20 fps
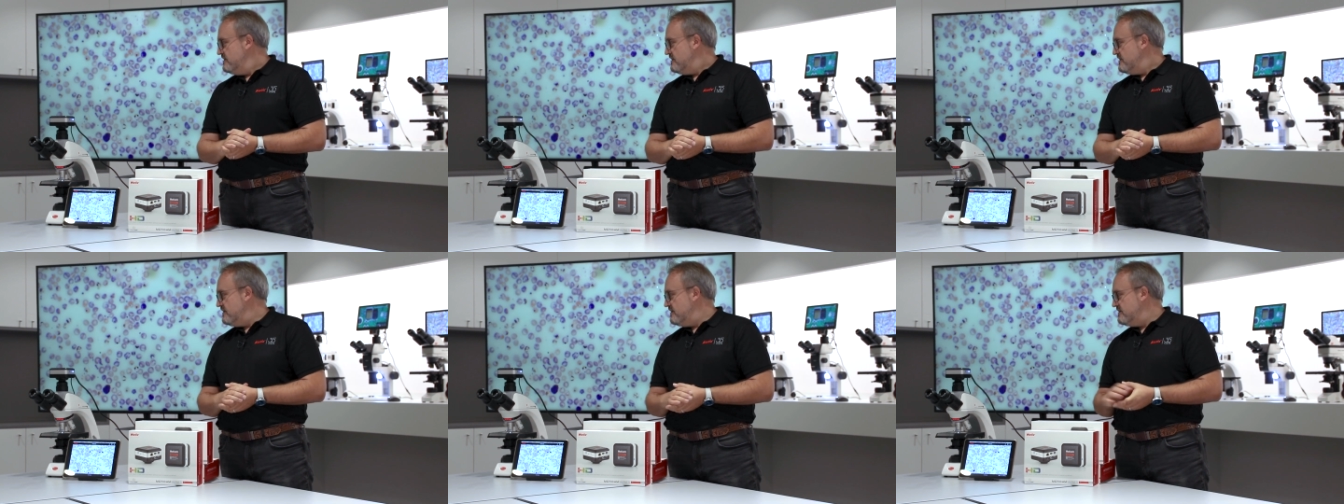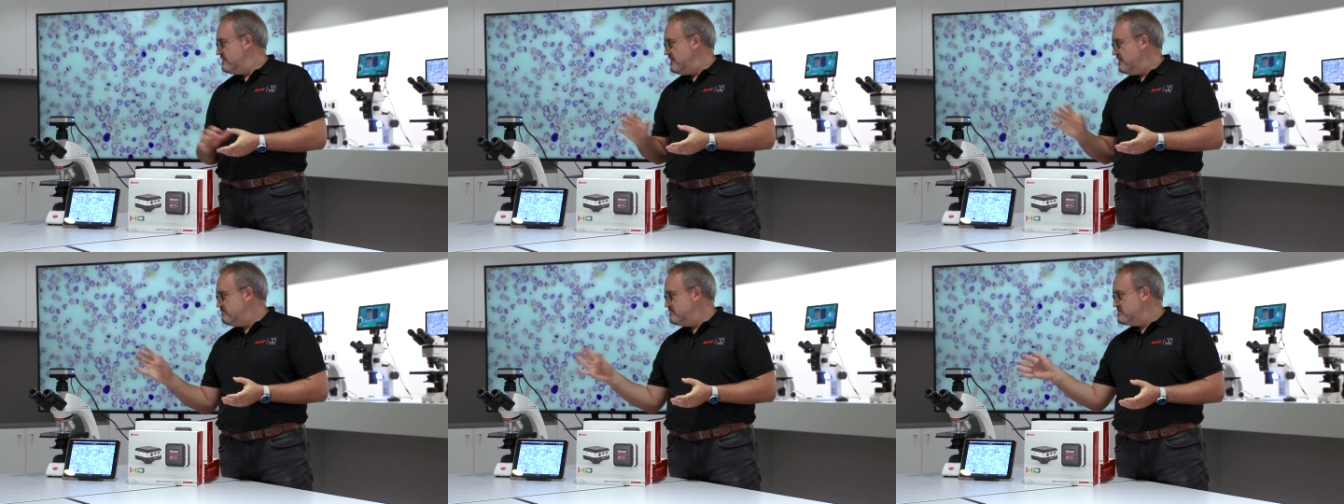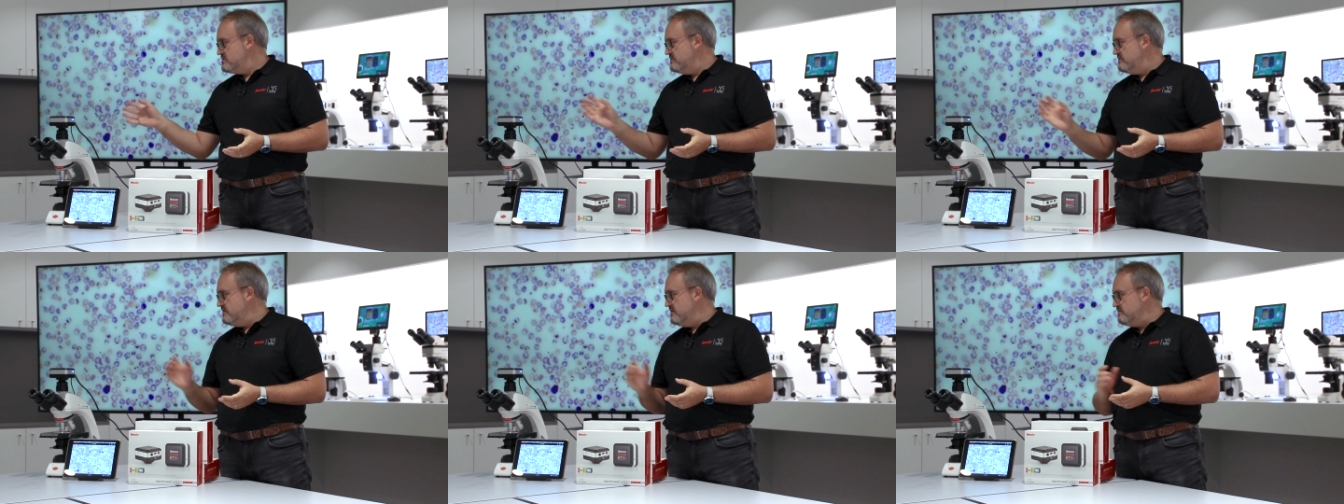uh,
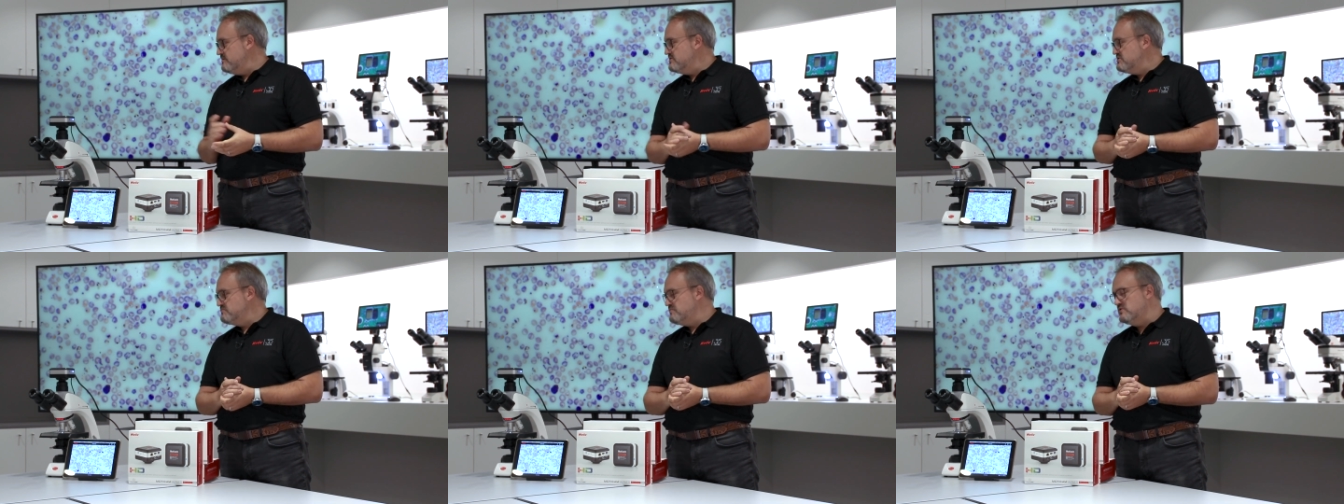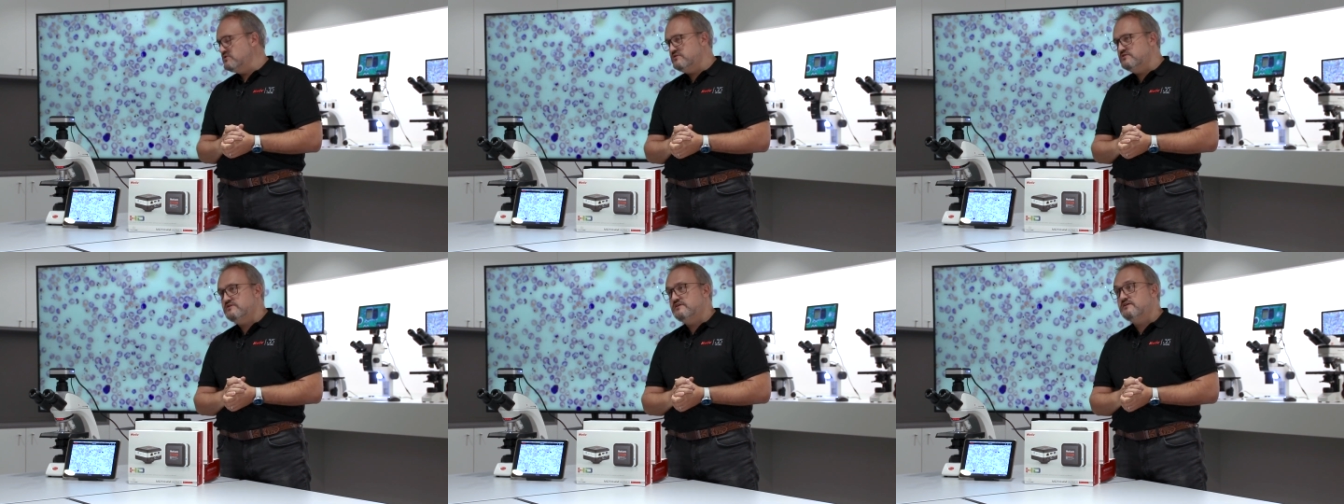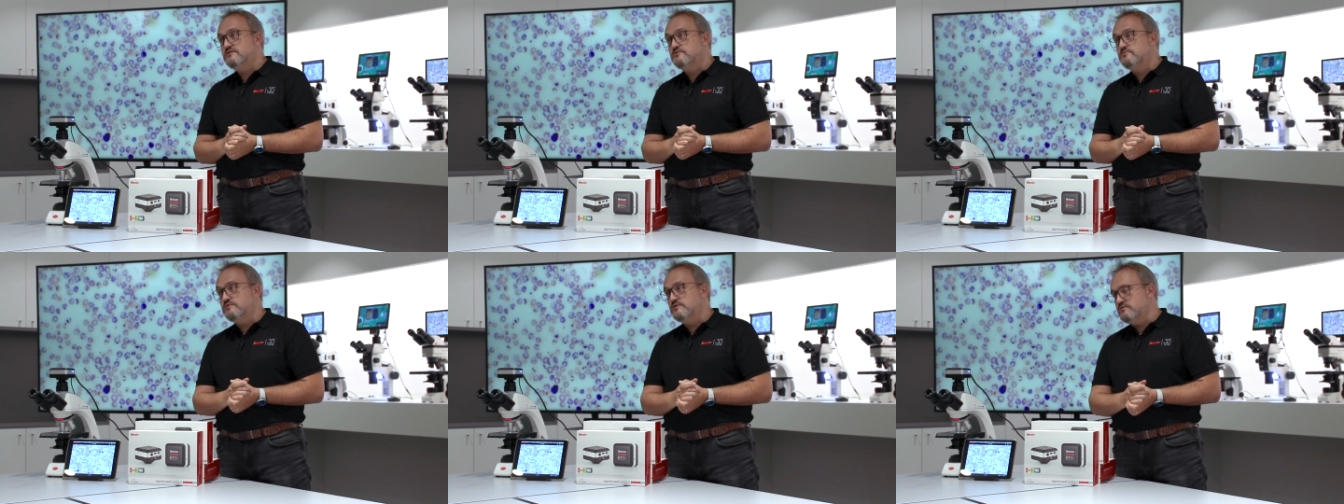capture the image, put it
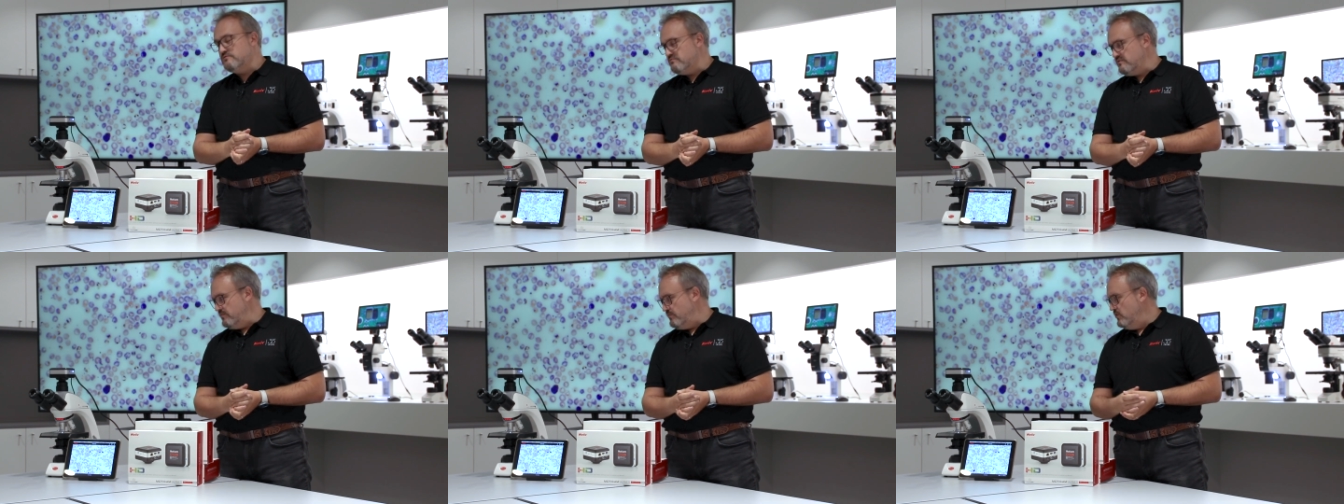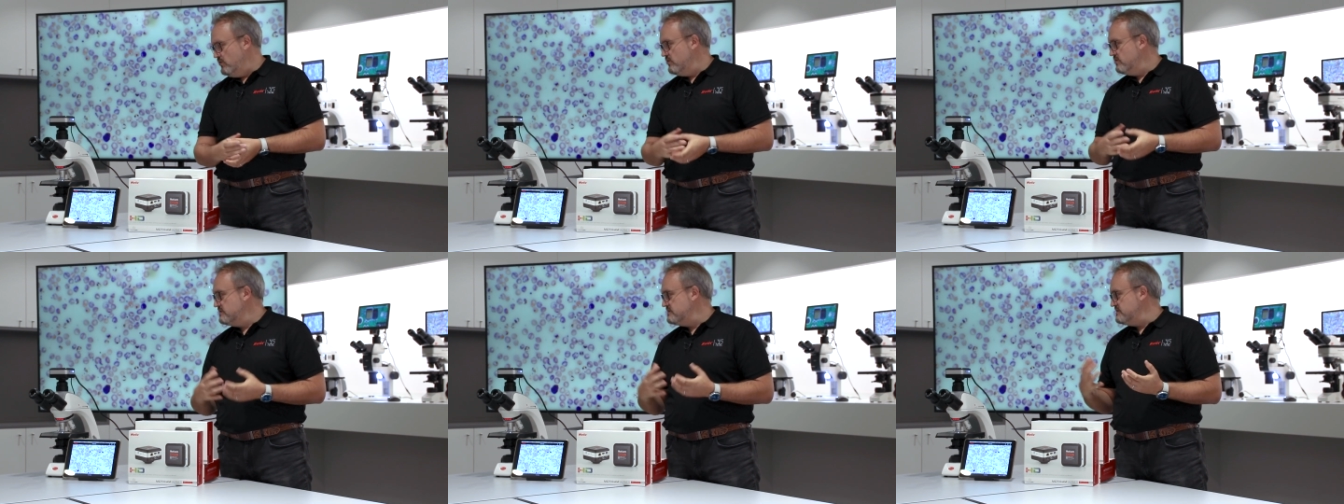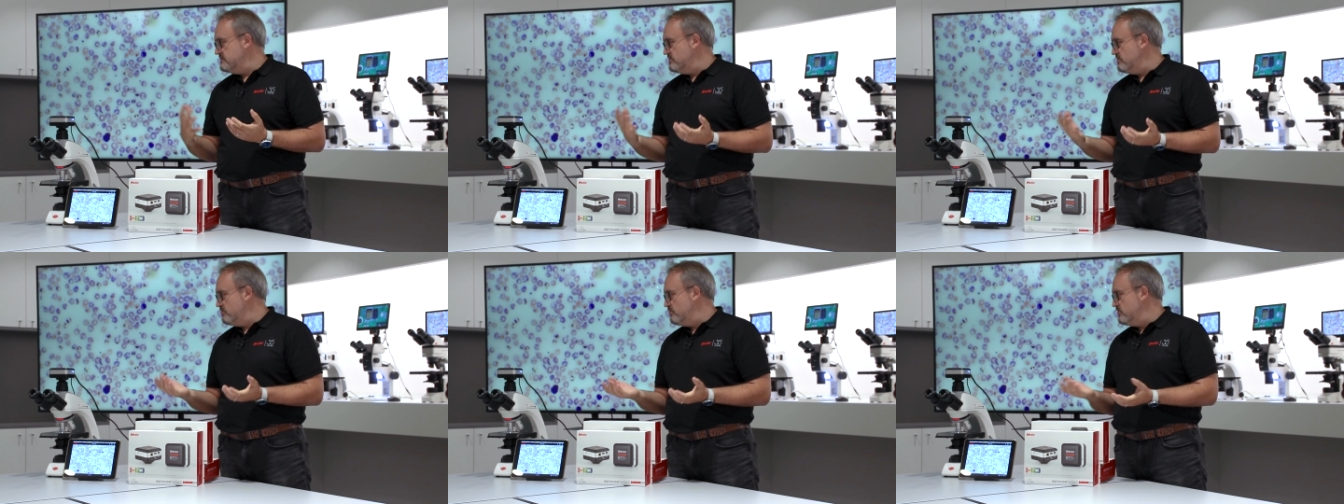together with a report
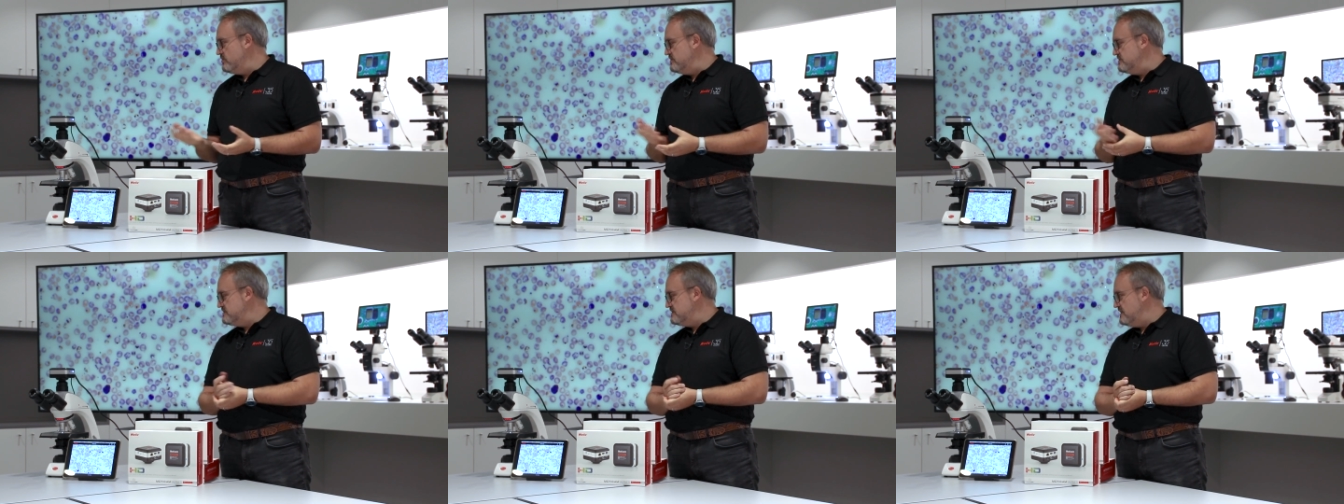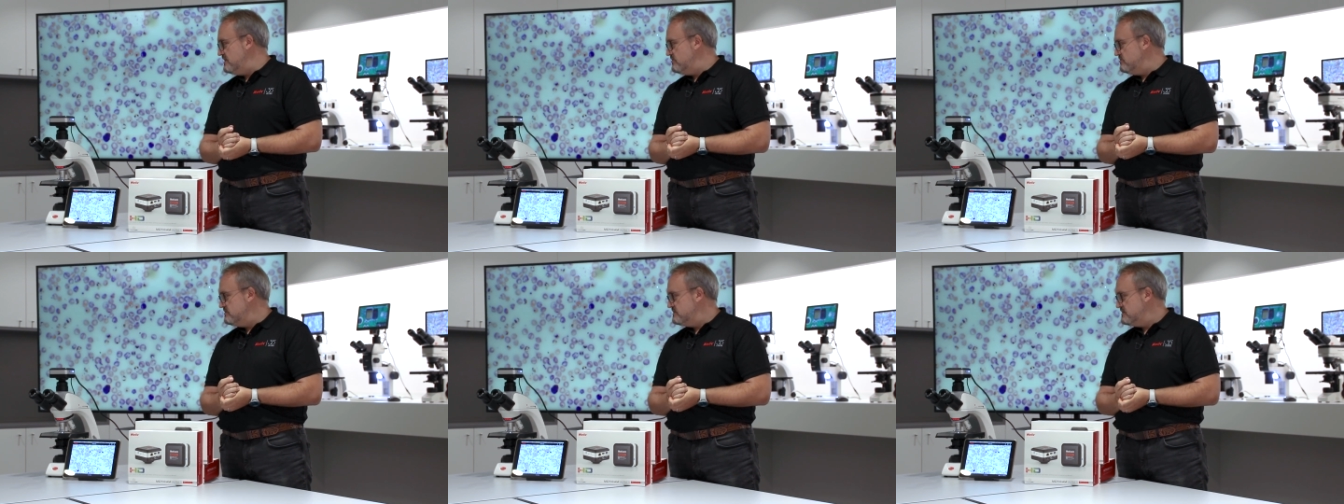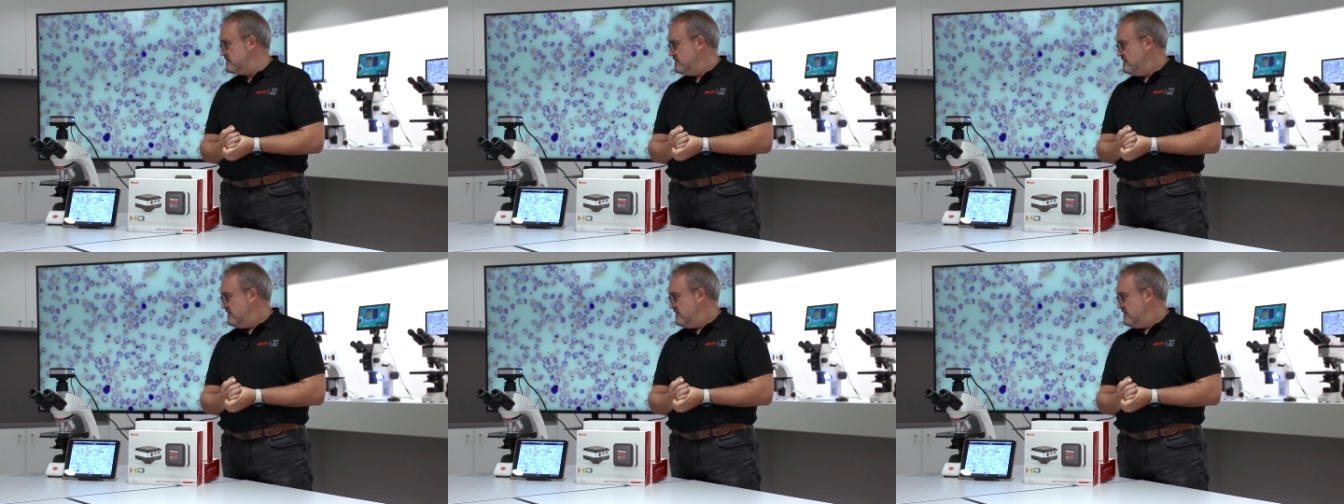in your printout,